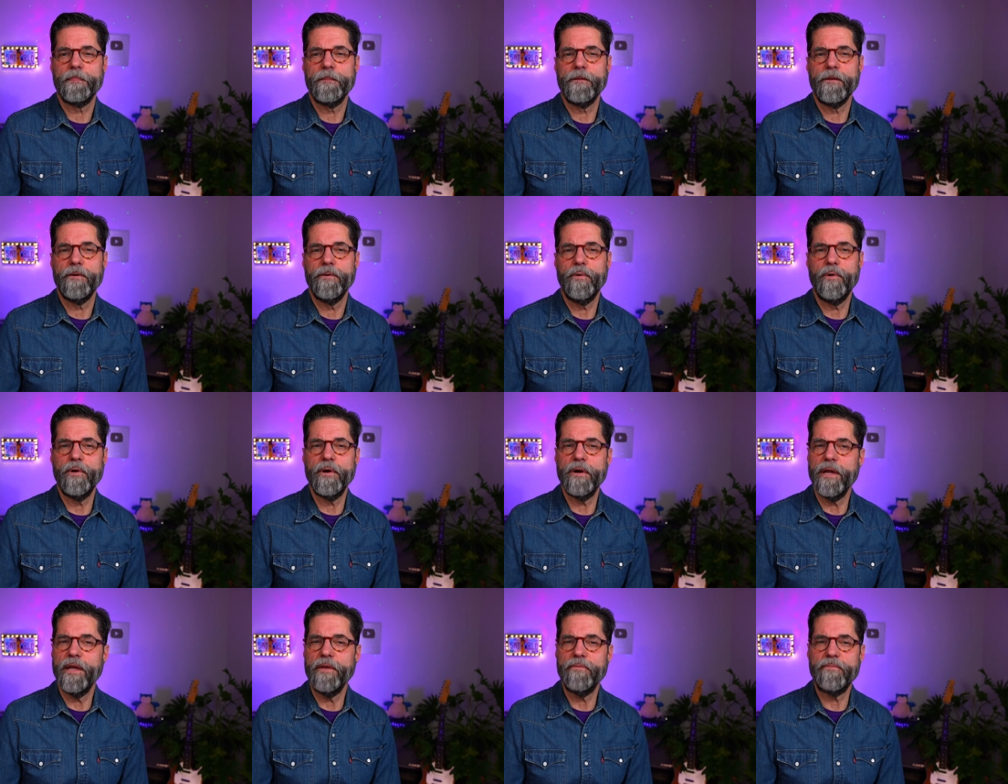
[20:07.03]

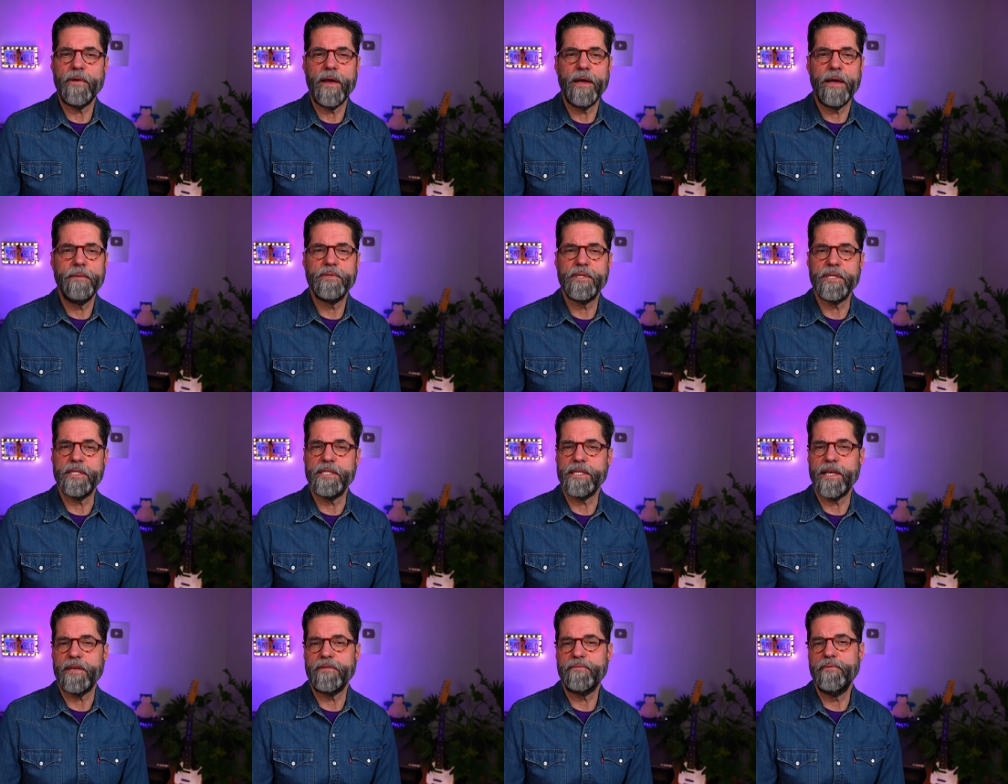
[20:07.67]
or if I'm
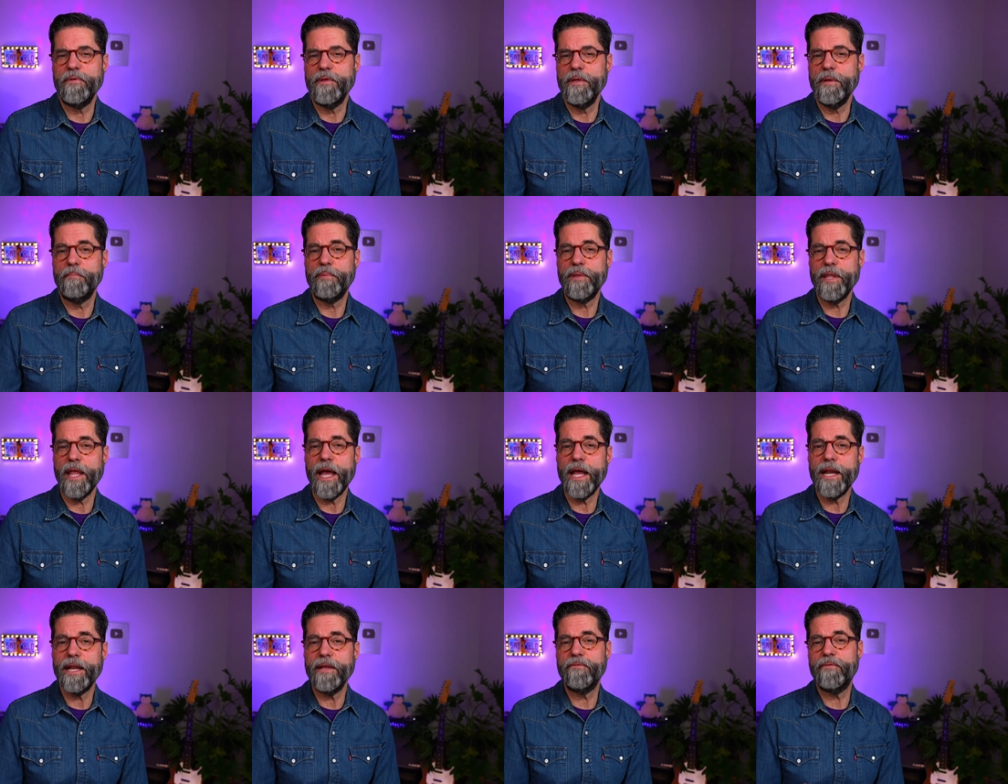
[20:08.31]
successful in
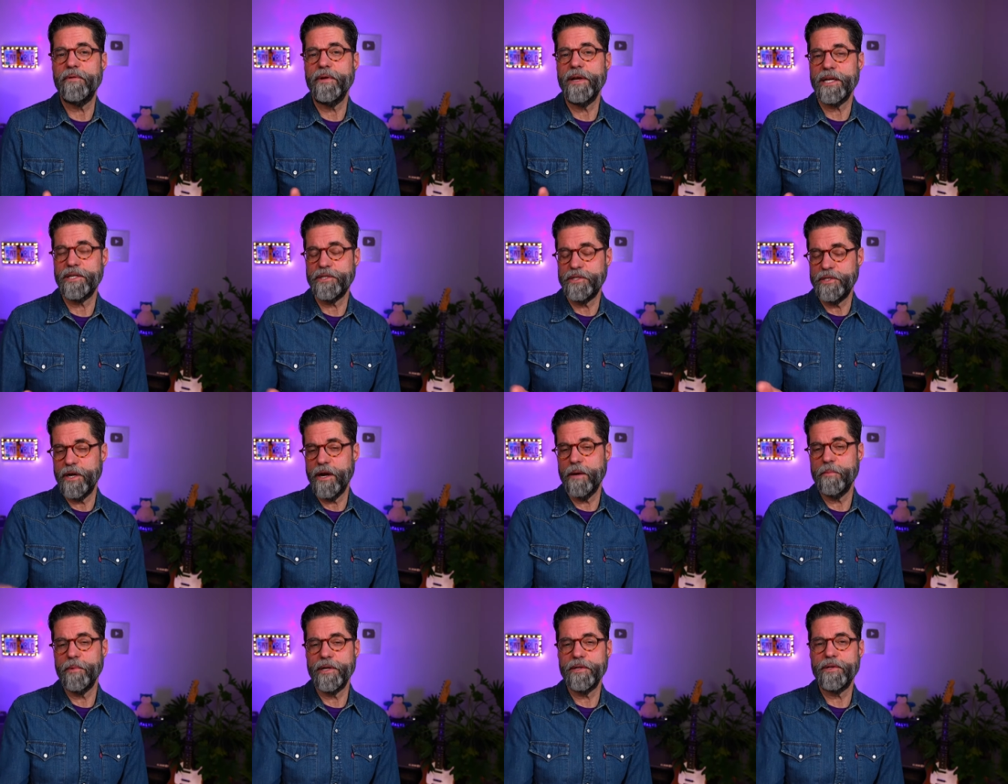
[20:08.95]
planning for next
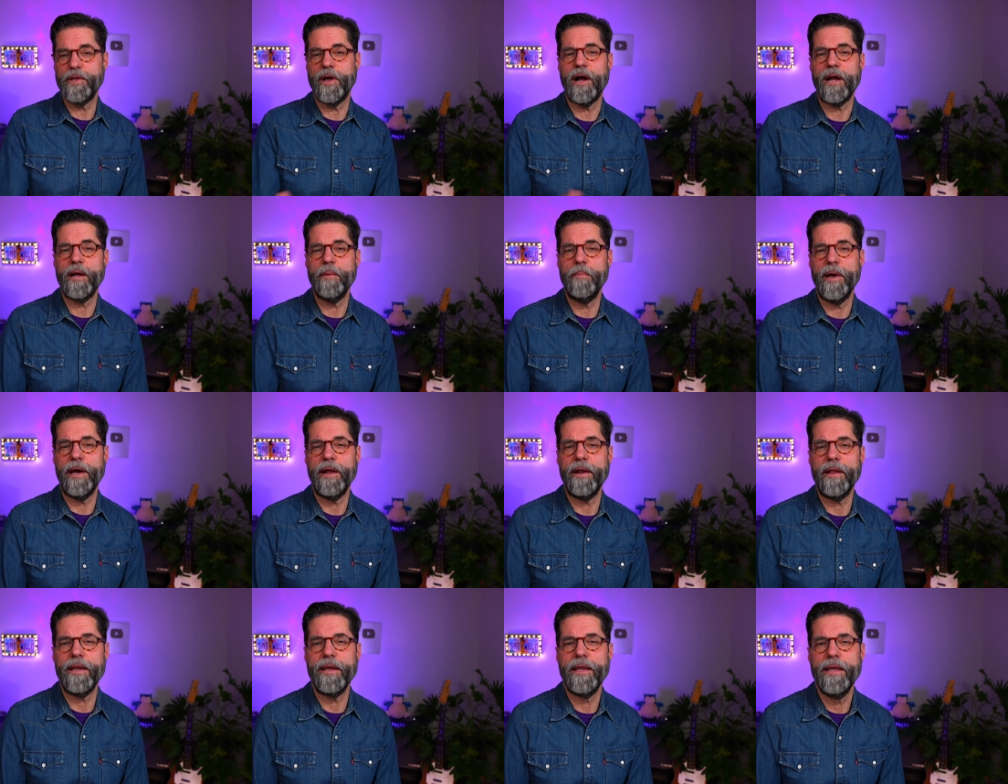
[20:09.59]
year, I'm going to talk
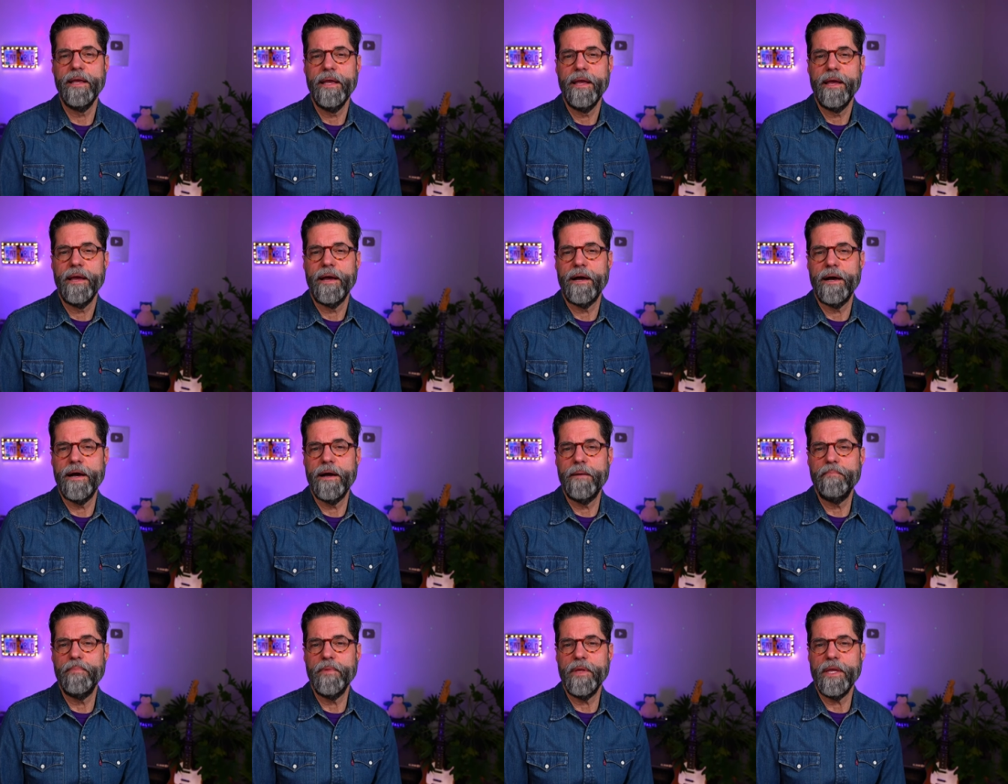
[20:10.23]
about it,
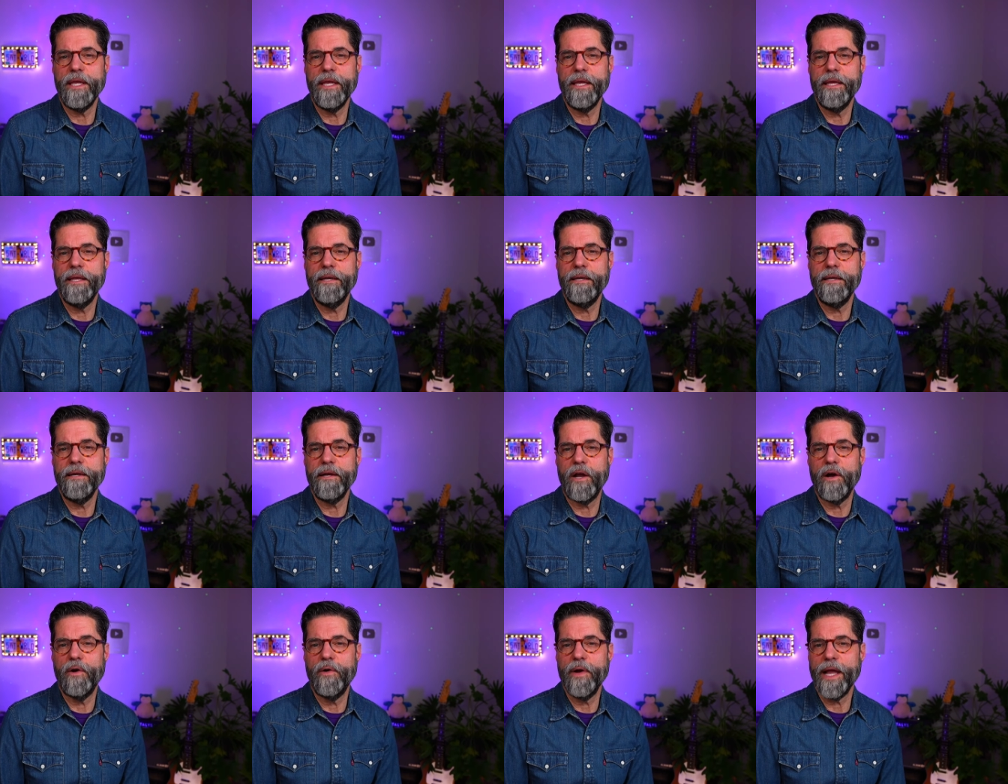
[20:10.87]

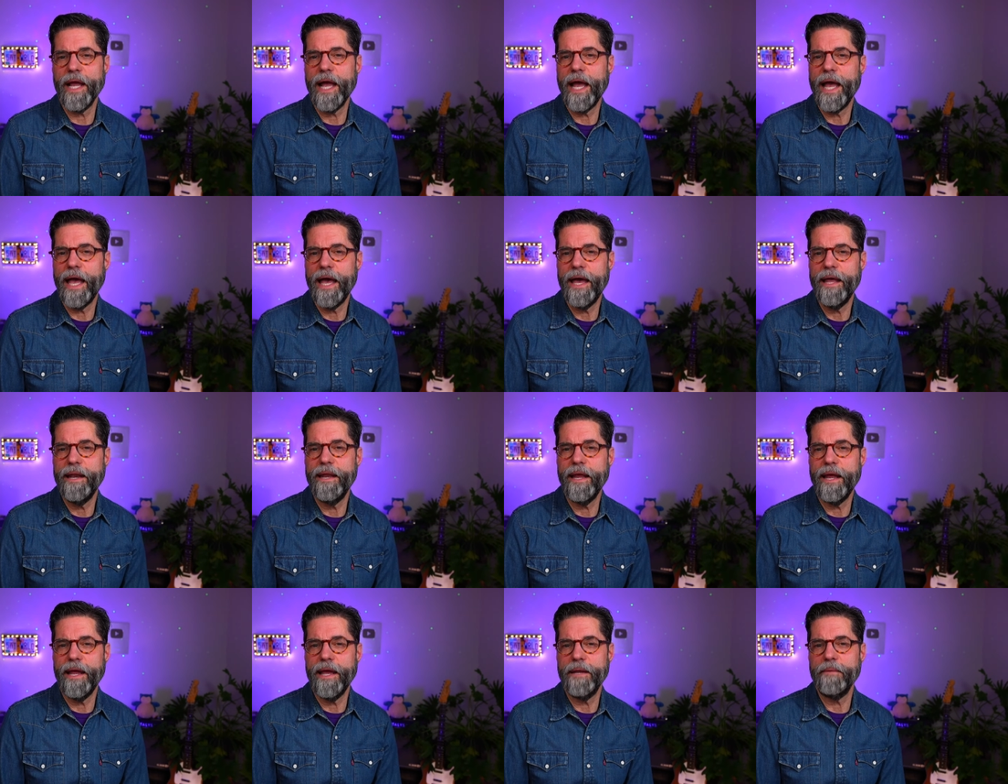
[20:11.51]
in going
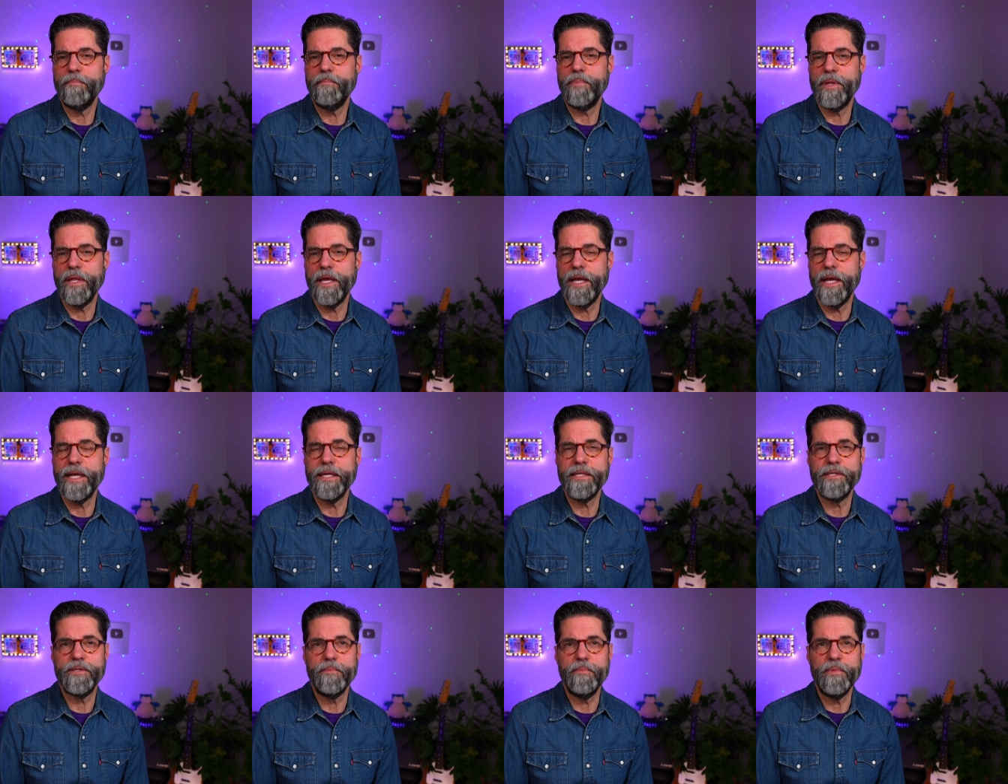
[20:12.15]
ahead and
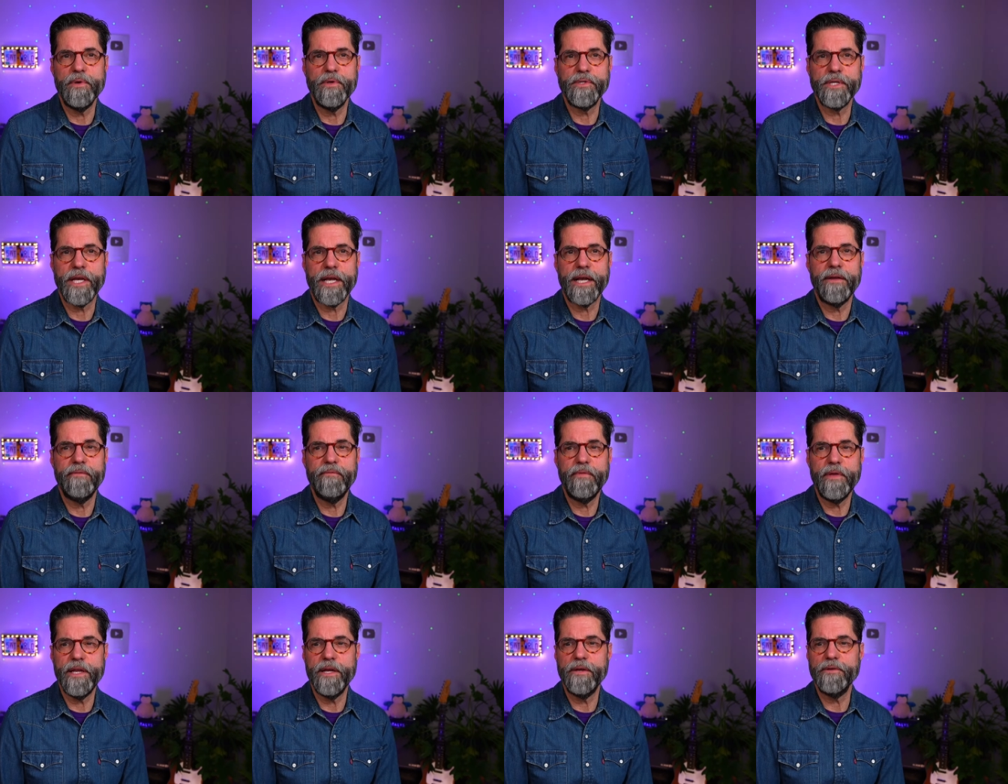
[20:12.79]
playing some music
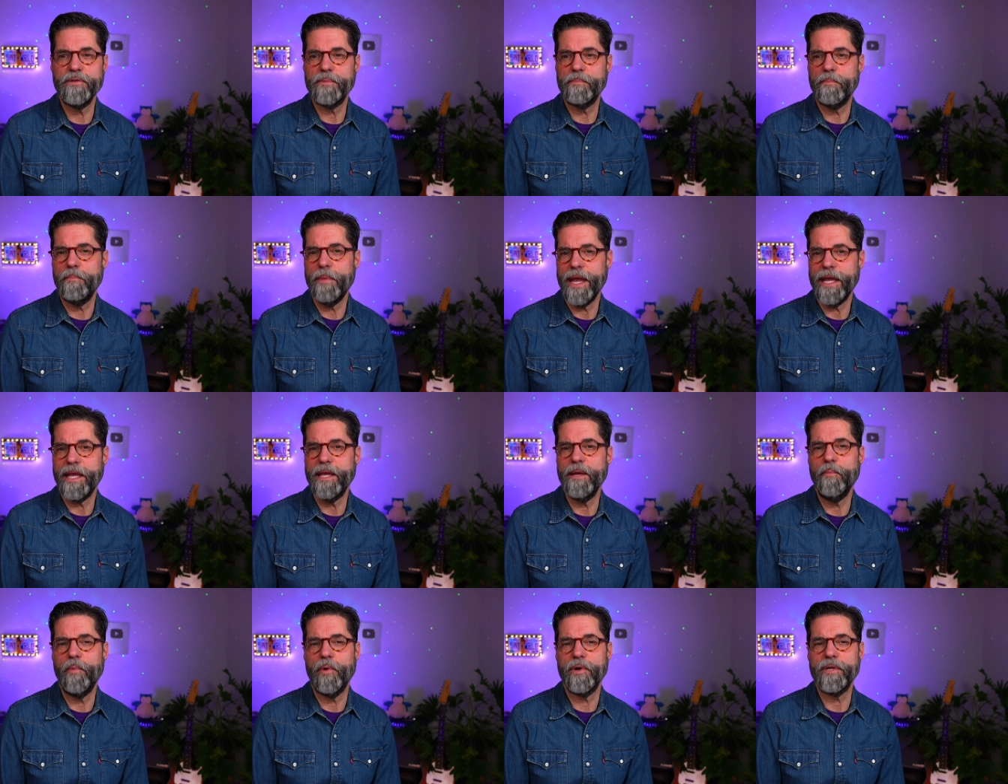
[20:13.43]
on videos,
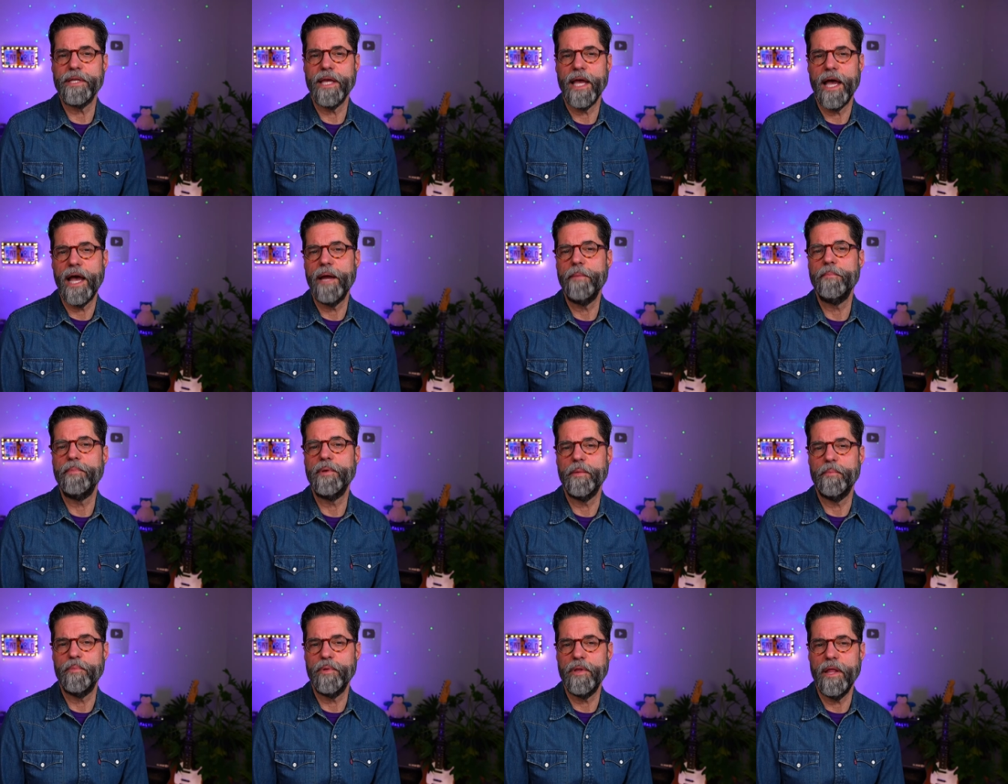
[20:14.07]
making more time
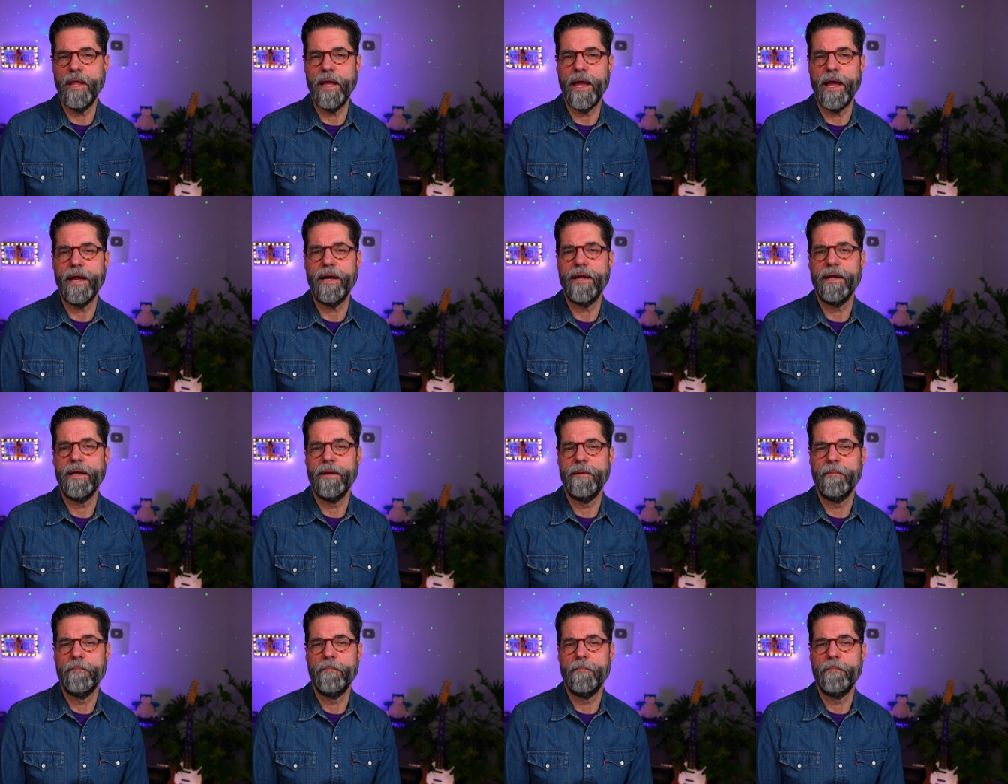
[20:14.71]
to play.